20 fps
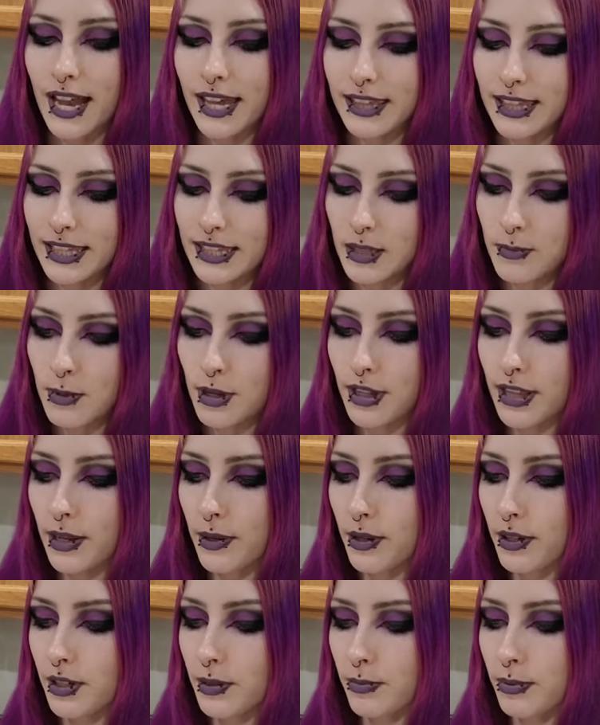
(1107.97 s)
I laid them all
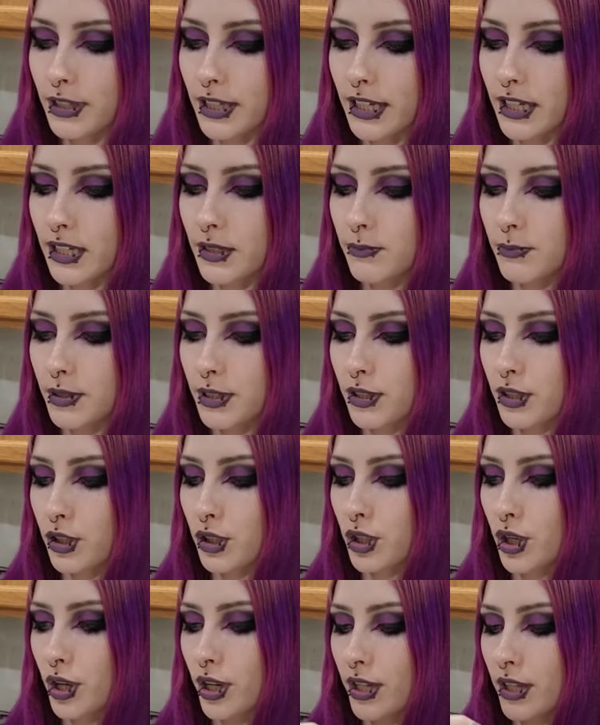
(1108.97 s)
out on a plate, but they're
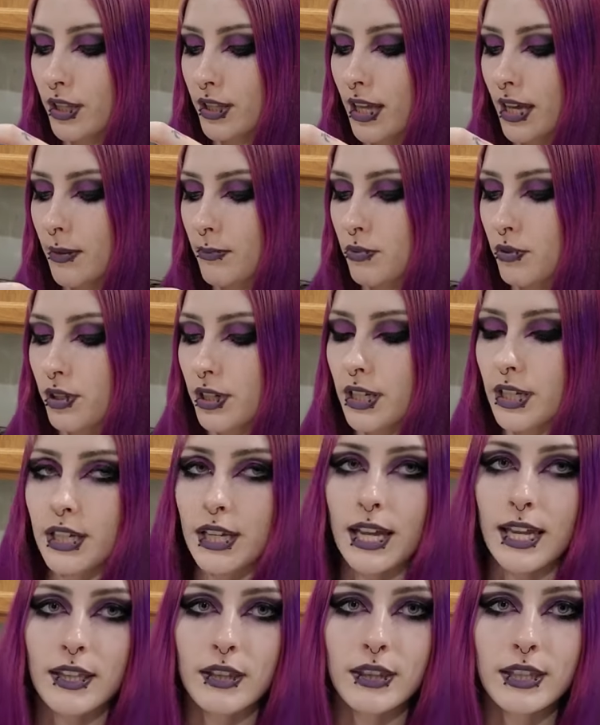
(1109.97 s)
not that pretty.
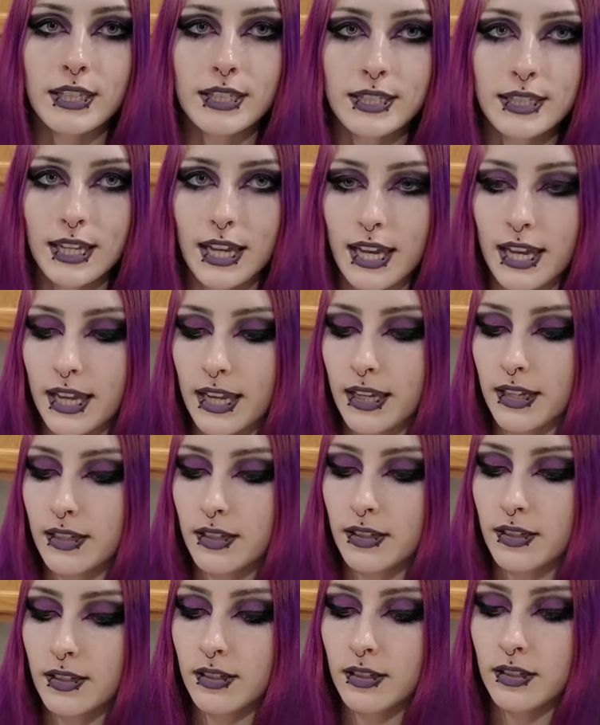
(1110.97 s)
And this guy
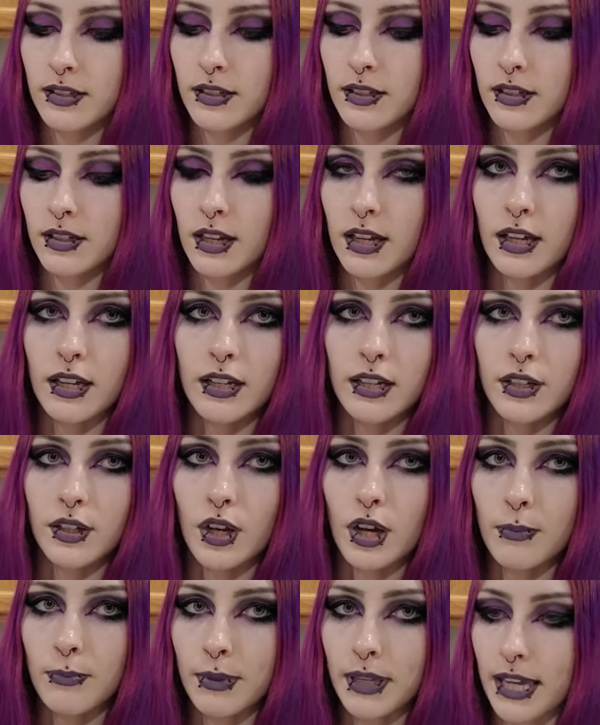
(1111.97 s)
uh,
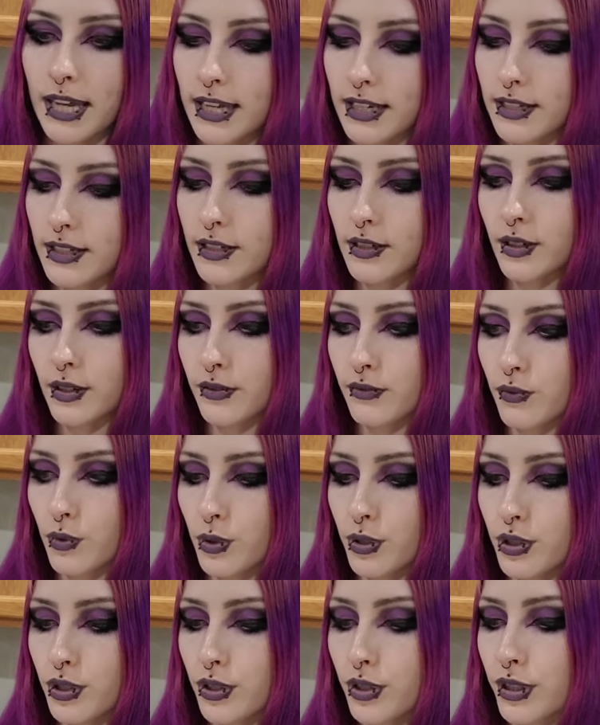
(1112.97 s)
got beheaded,
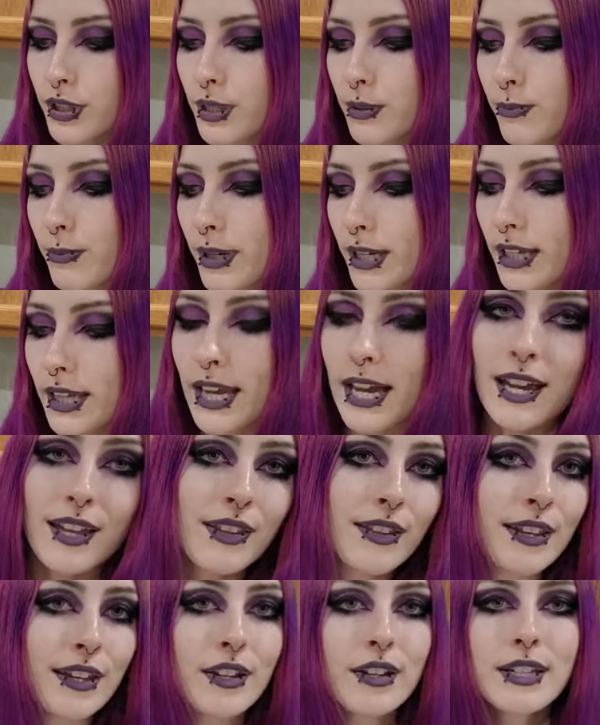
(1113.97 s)
unfortunately. But yeah,
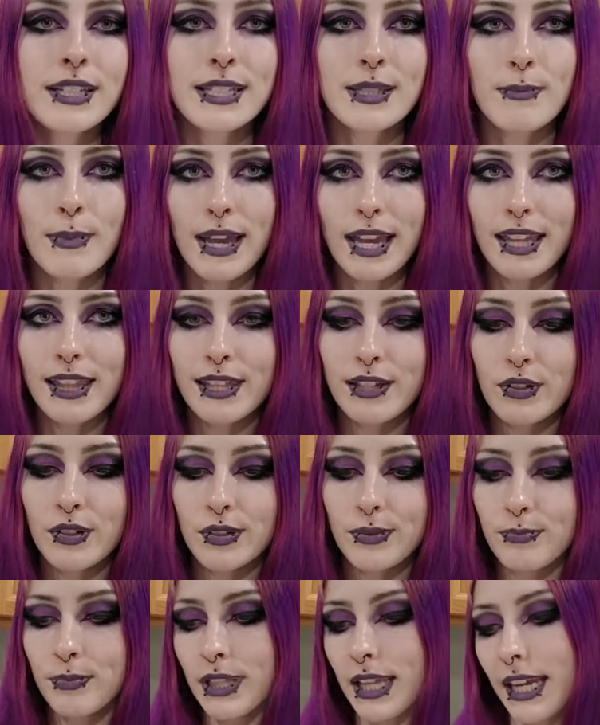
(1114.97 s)
there is my
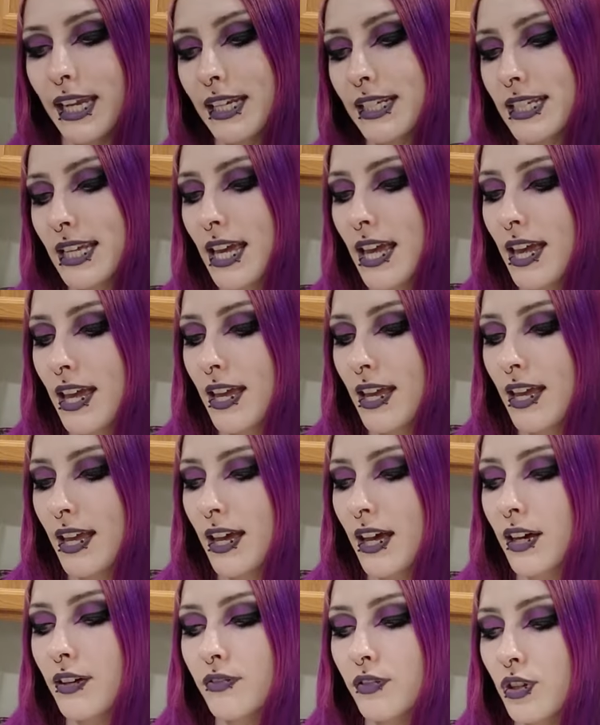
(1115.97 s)
little plate
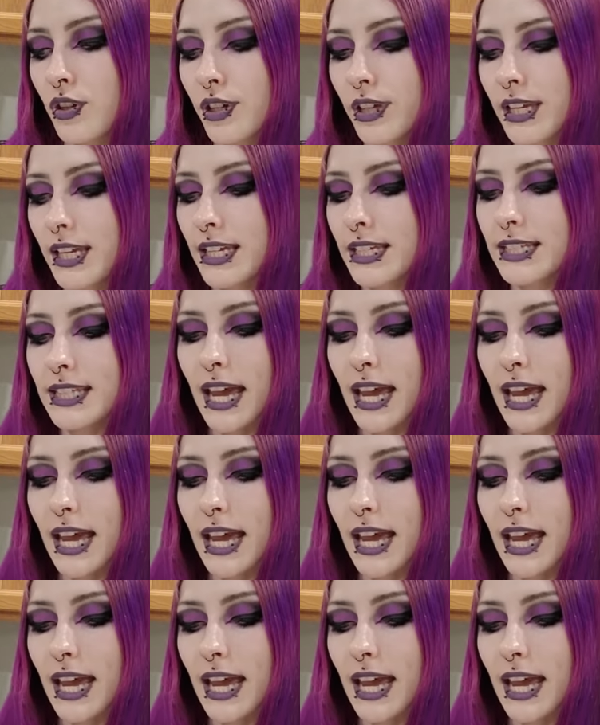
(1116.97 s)
of cookies.